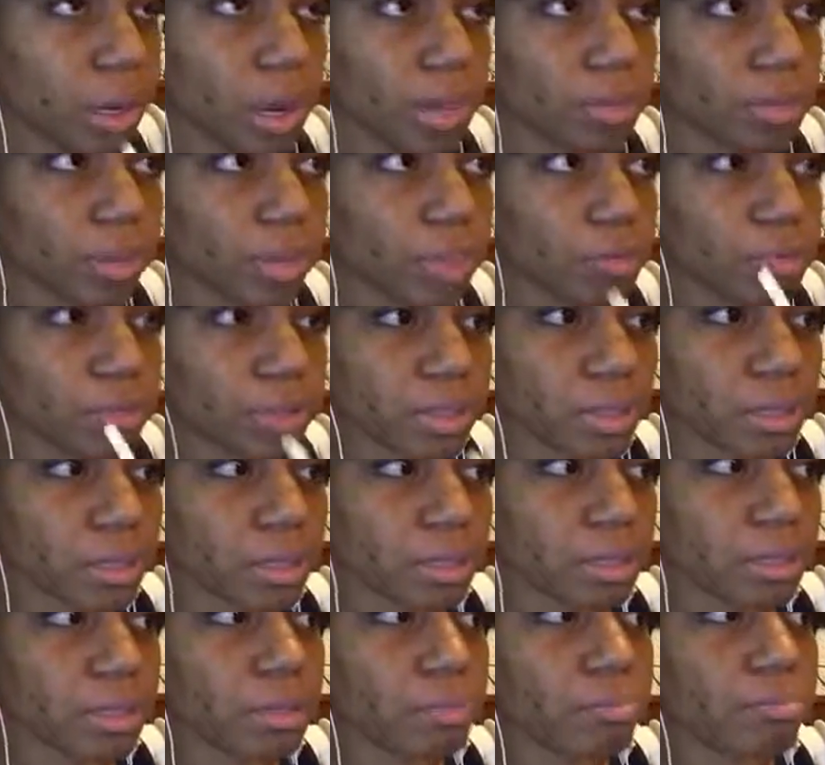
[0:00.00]
and then you put the
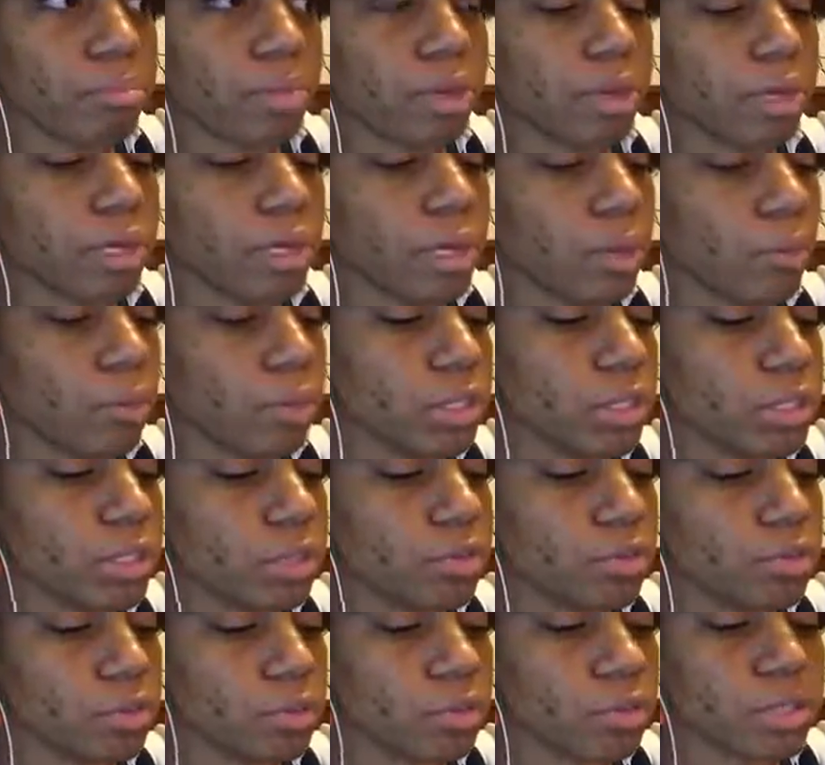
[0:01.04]
ink in it. But once
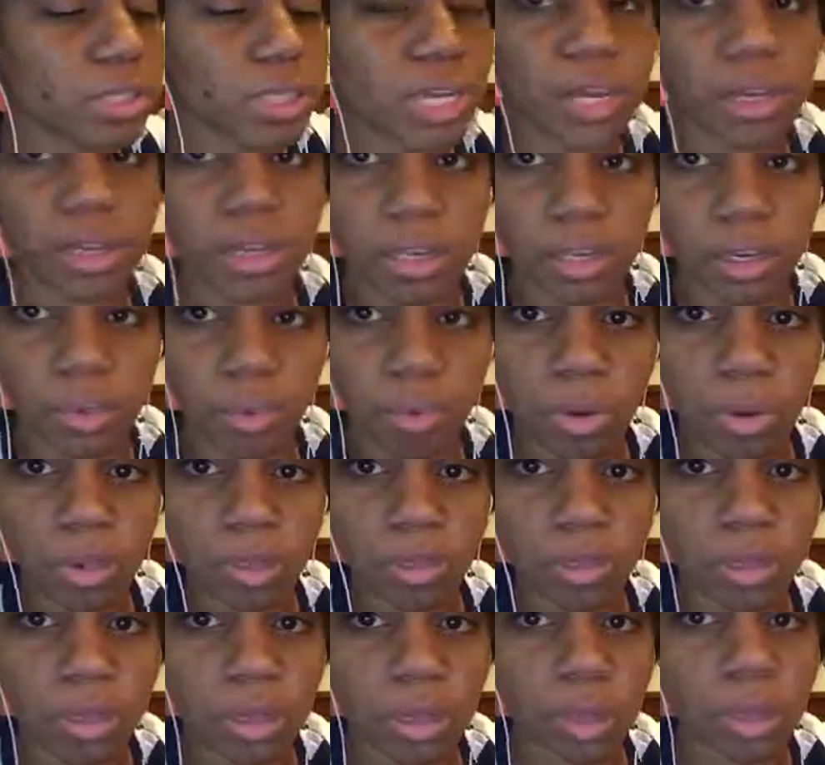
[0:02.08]
you've used that ink
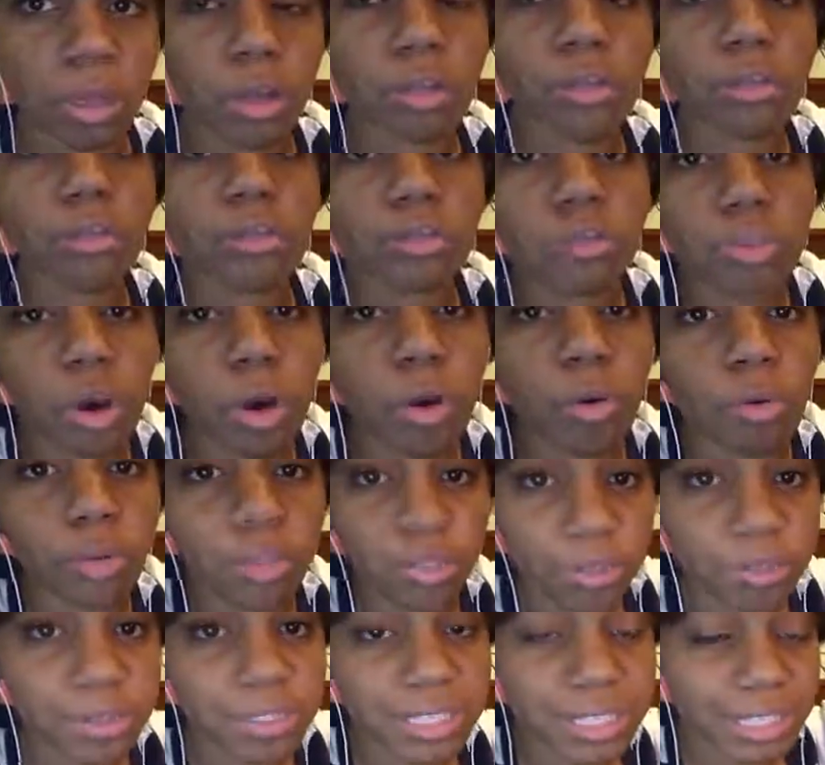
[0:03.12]
well, don't
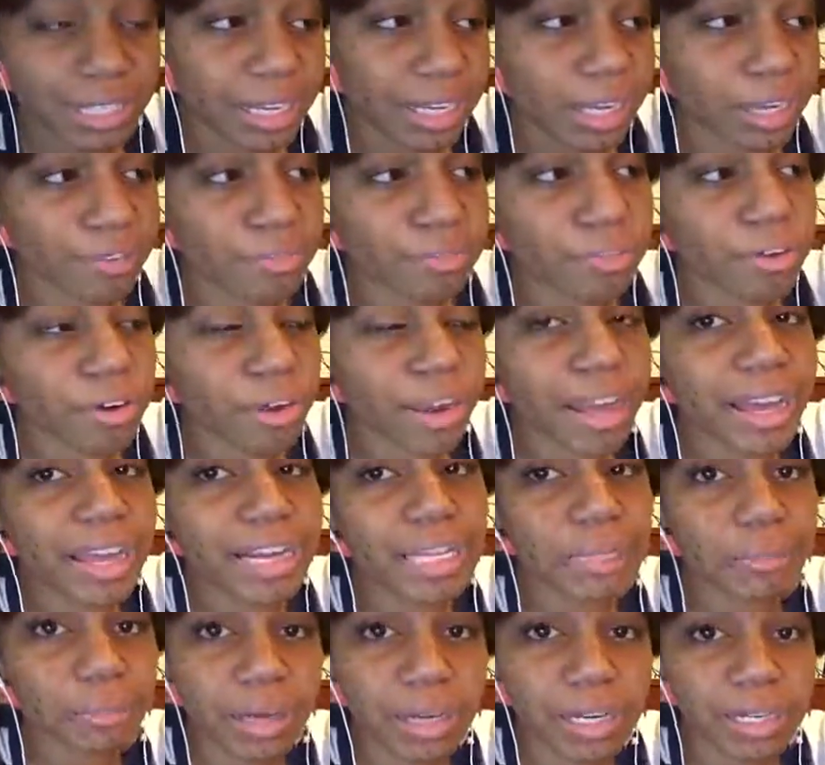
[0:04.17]
use it again for
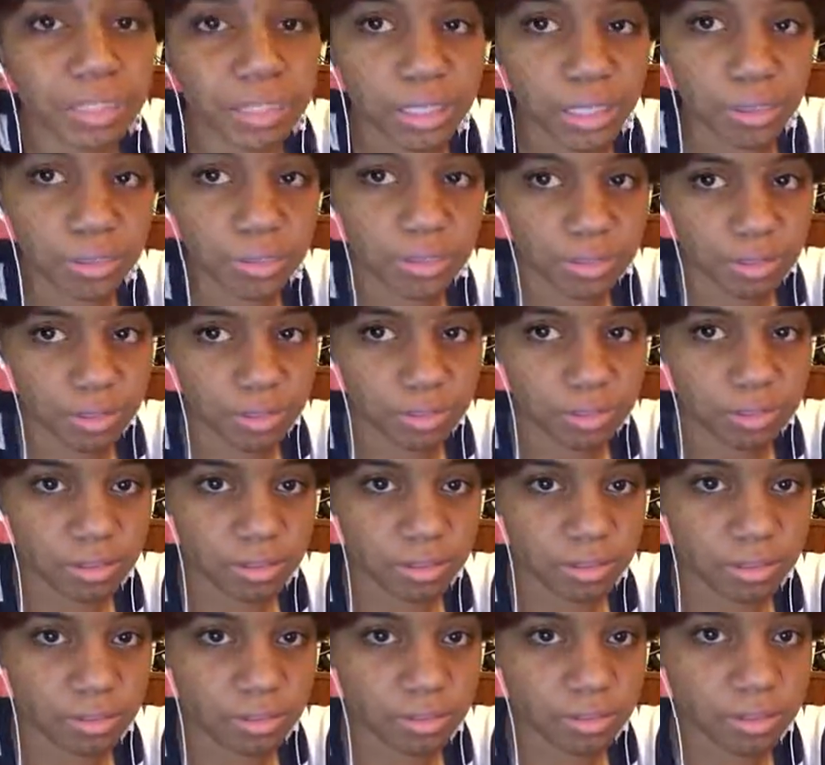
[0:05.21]
anybody else.
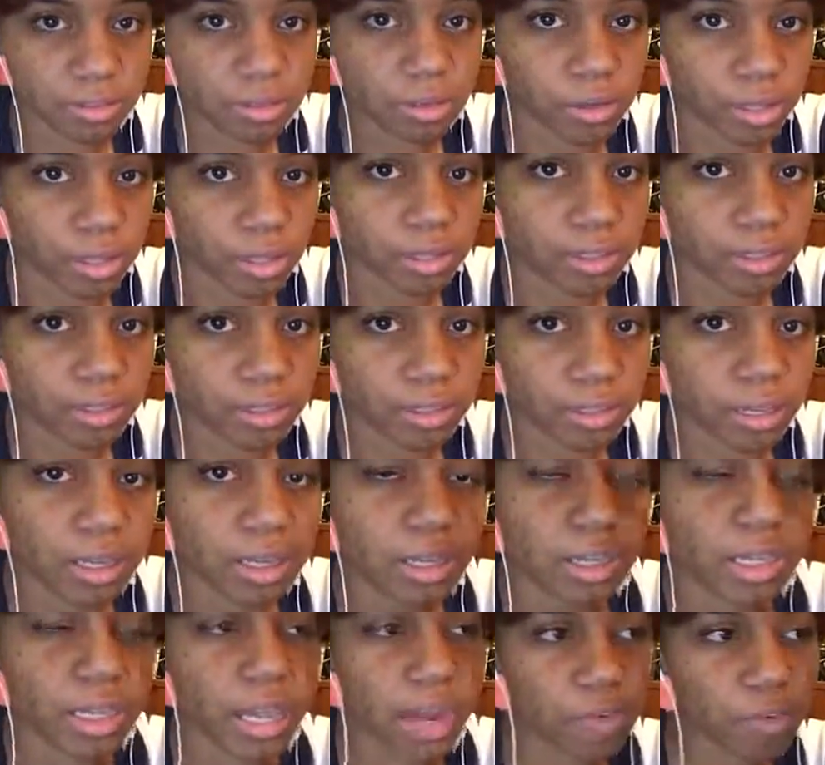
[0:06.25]
Okay?
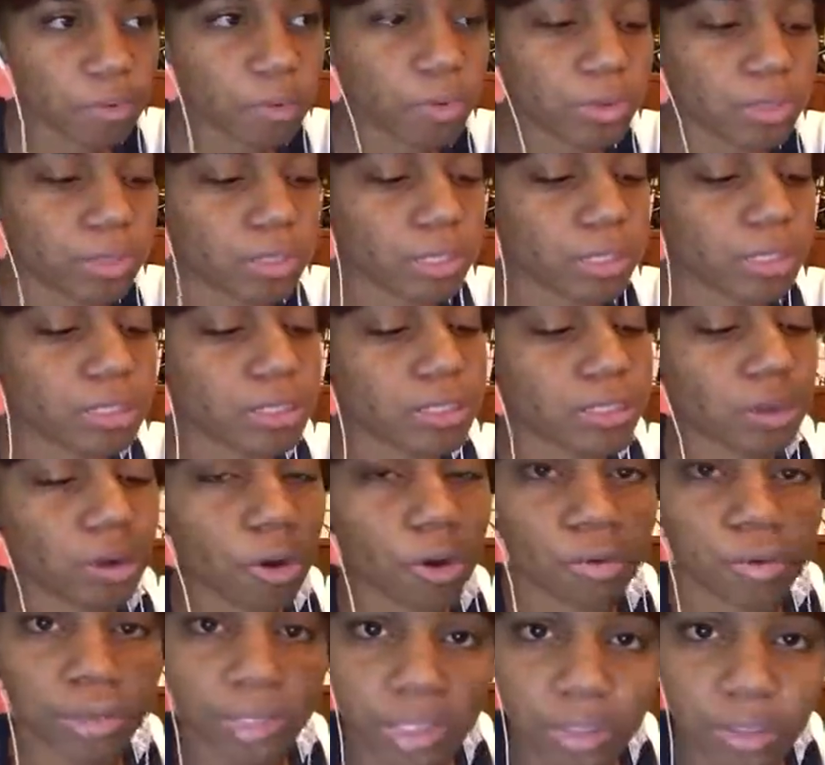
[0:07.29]
Everyone gets their
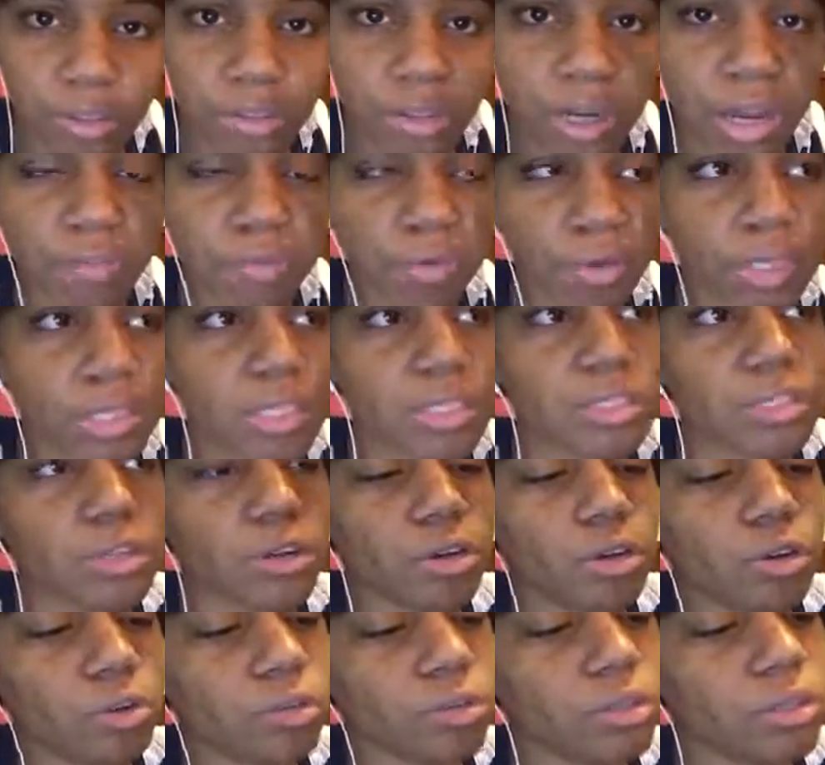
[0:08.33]
own needle. Everyone gets their
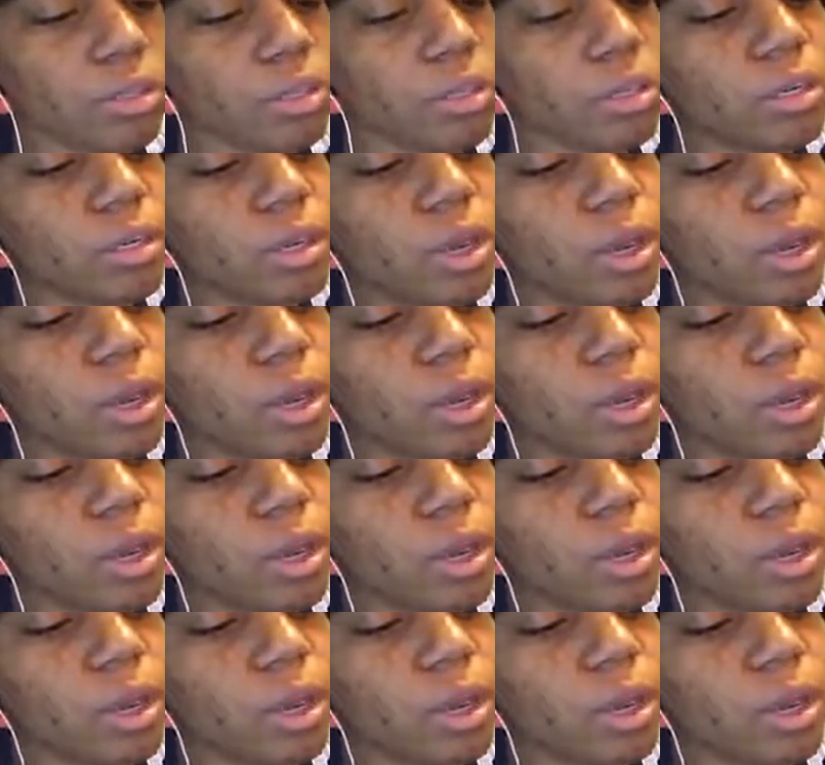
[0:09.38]
own